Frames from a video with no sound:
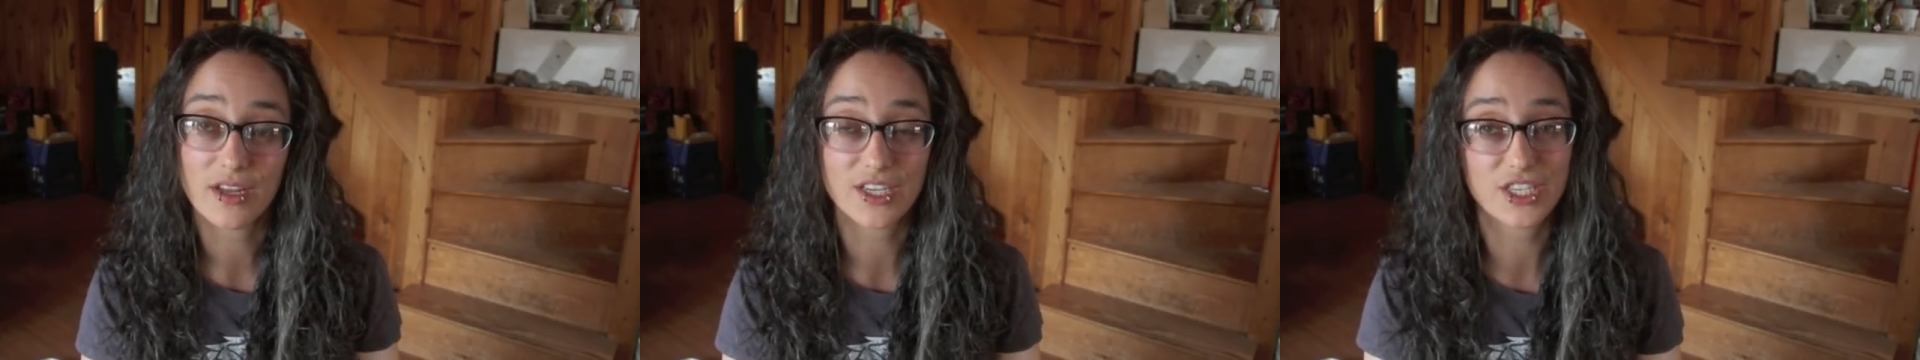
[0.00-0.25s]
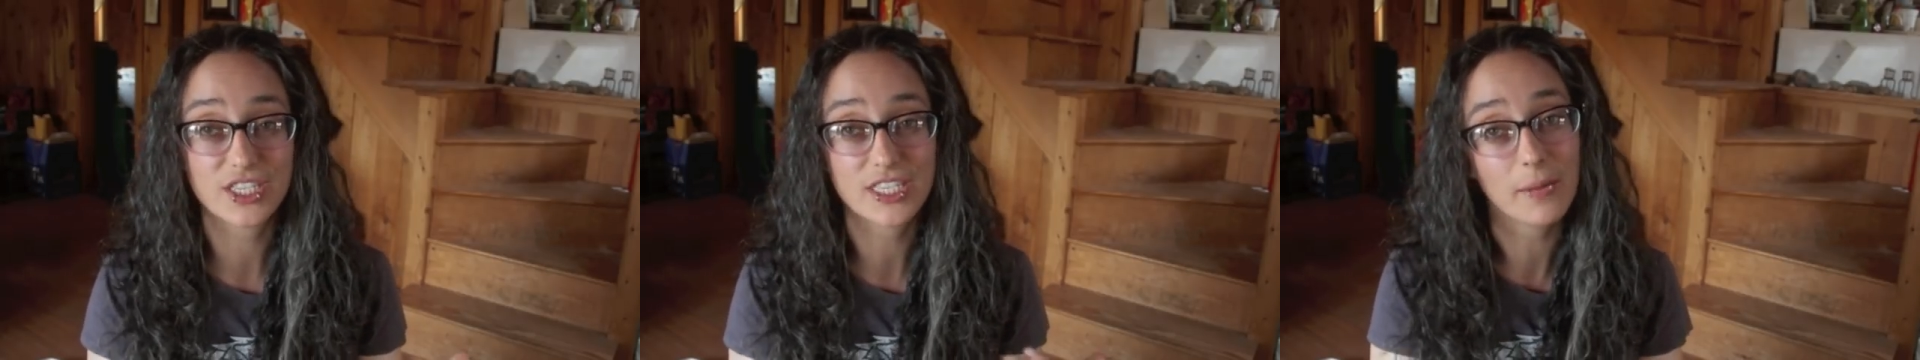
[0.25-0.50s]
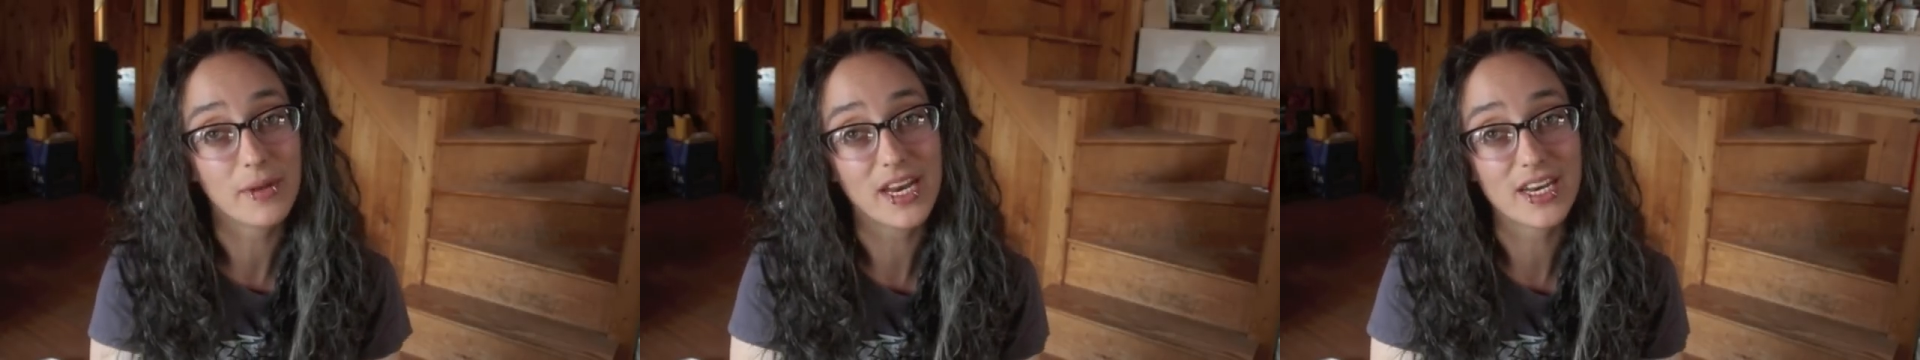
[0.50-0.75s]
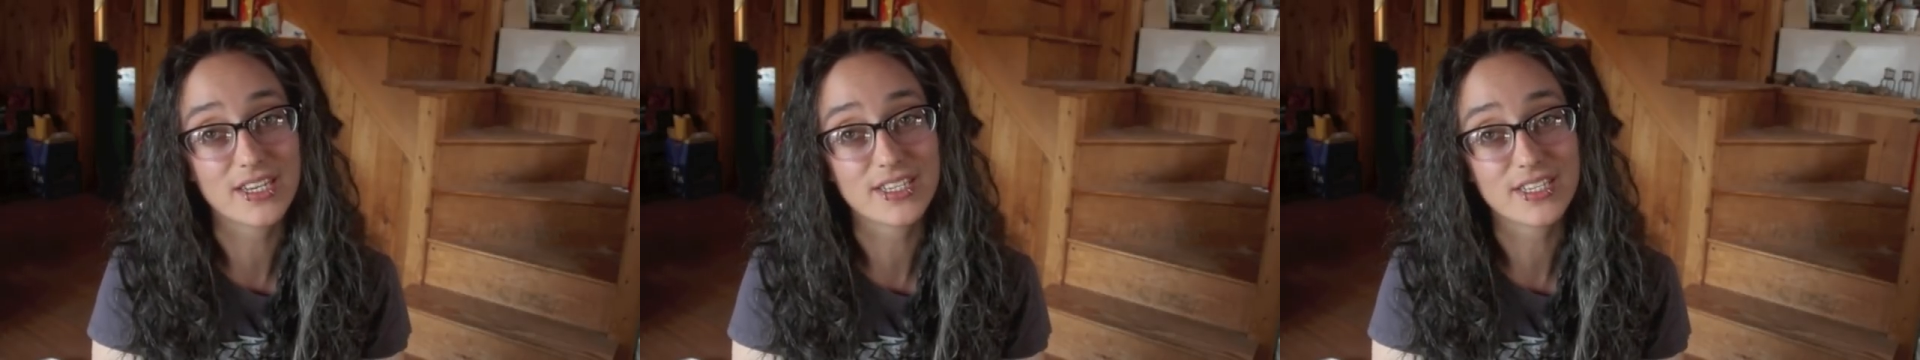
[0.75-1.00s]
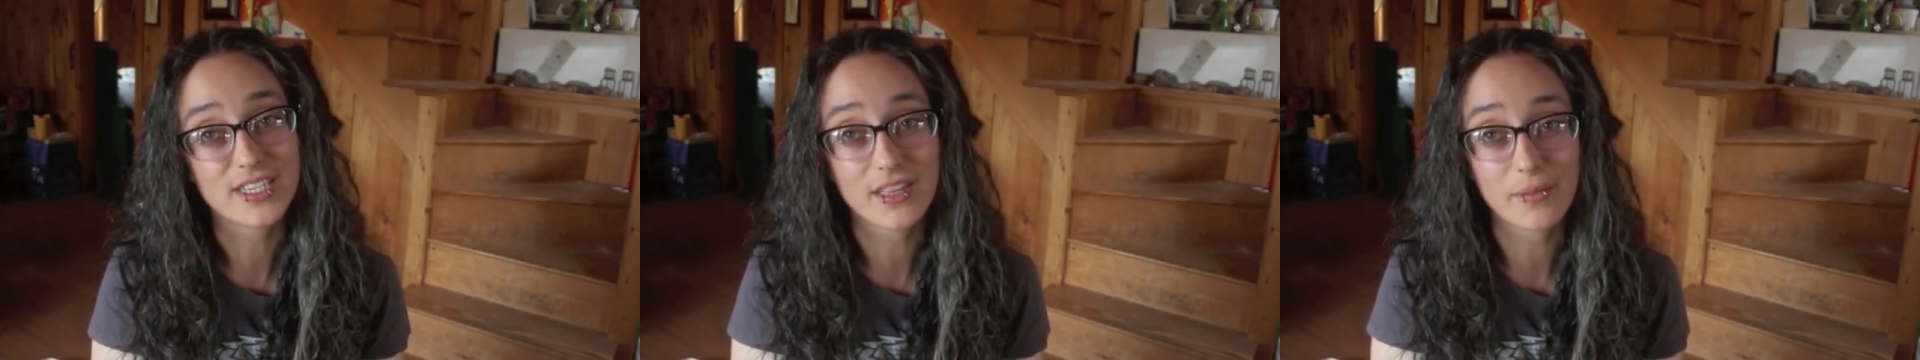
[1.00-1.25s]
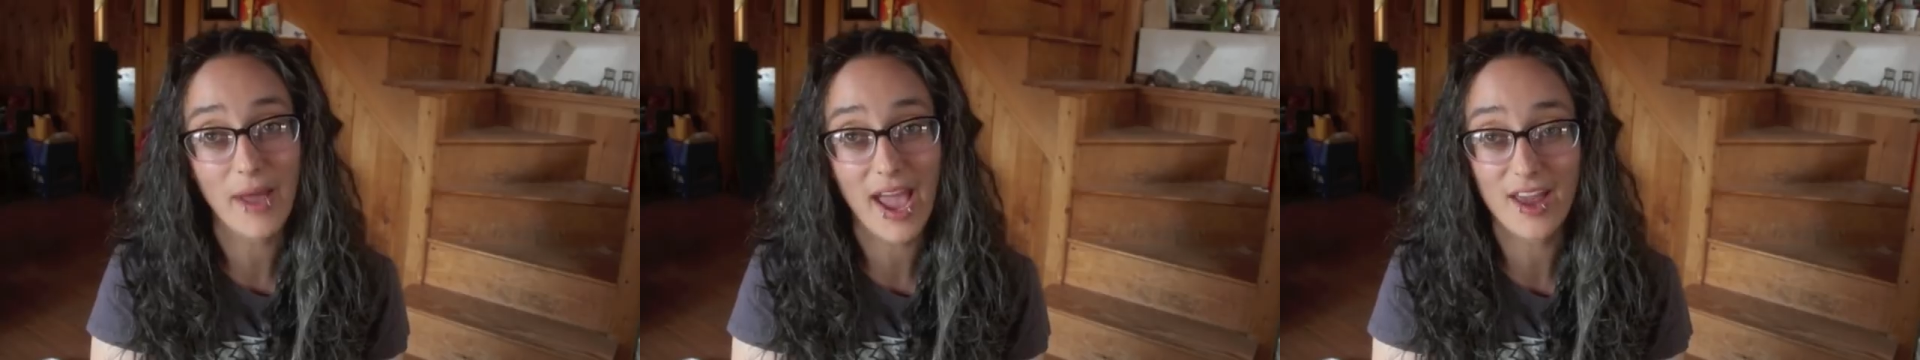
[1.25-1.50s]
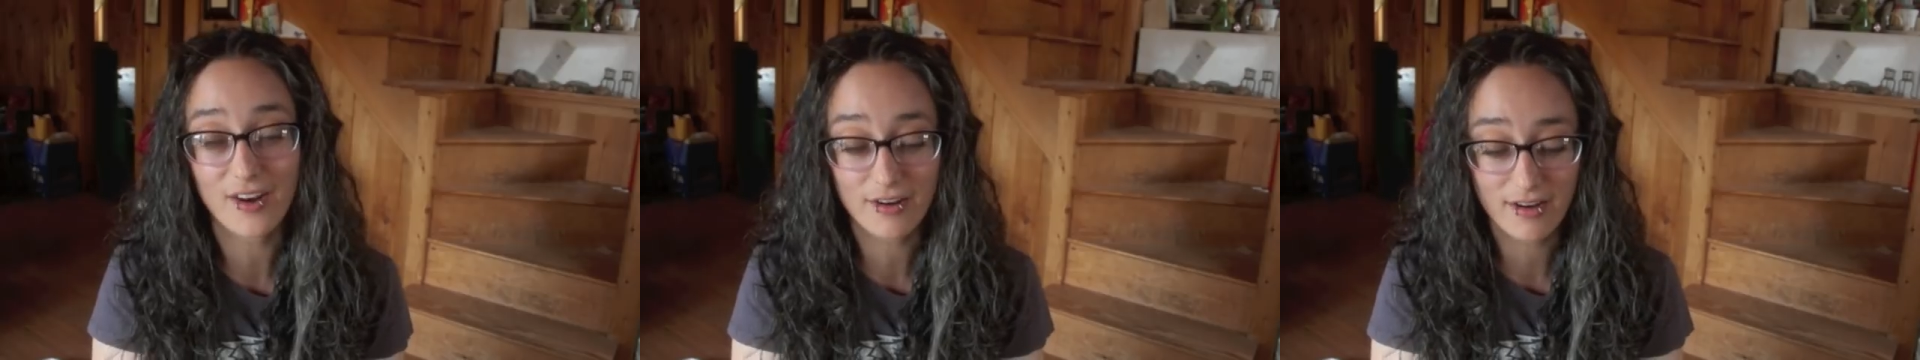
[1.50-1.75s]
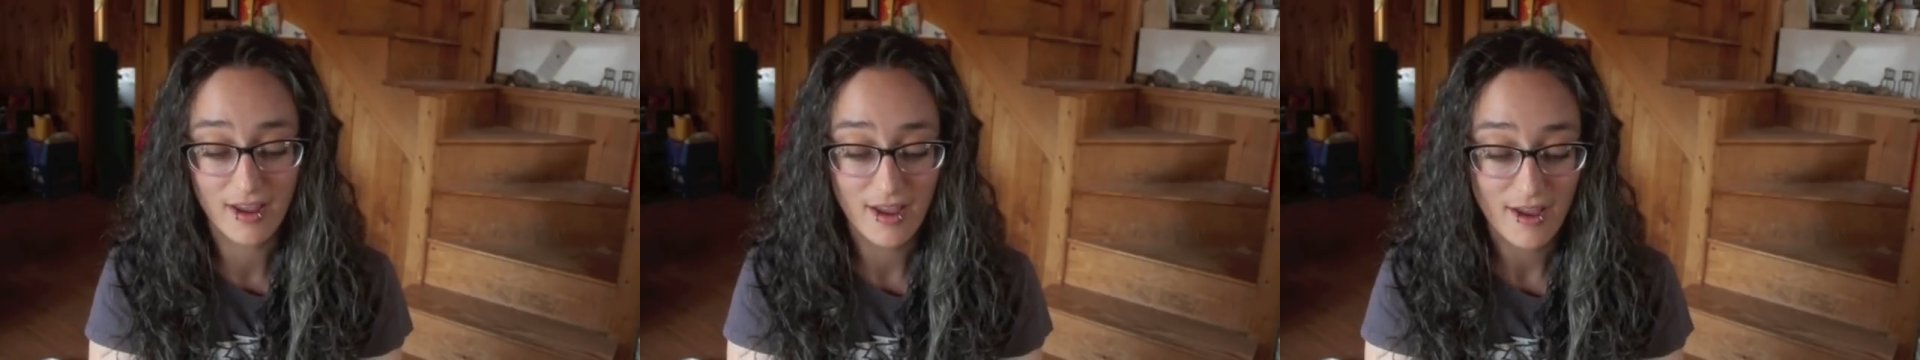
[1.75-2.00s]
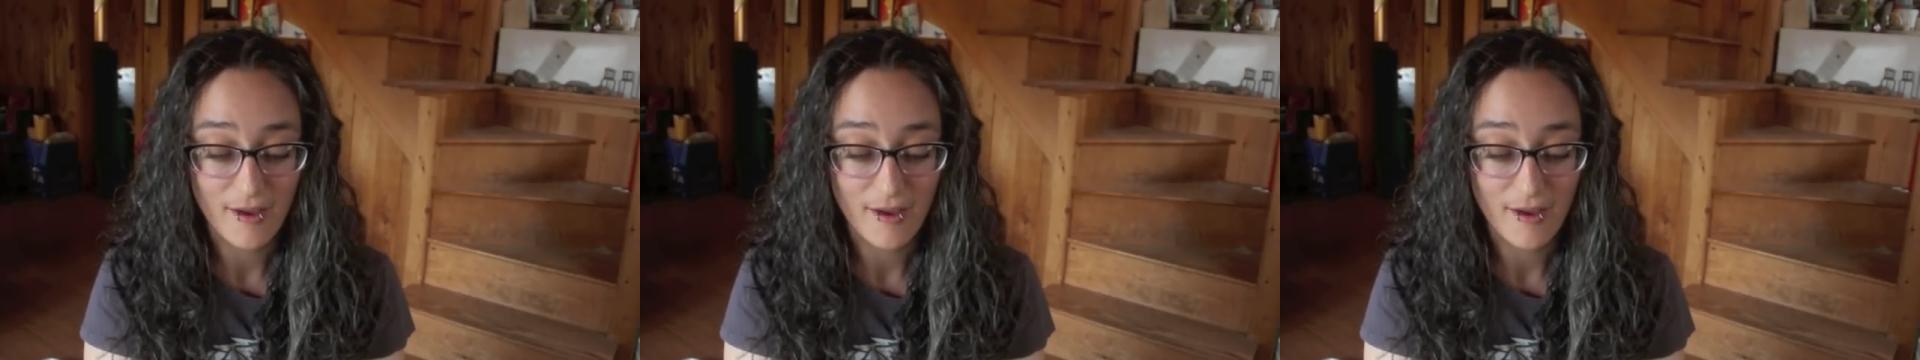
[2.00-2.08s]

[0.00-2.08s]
and just sub it into the pattern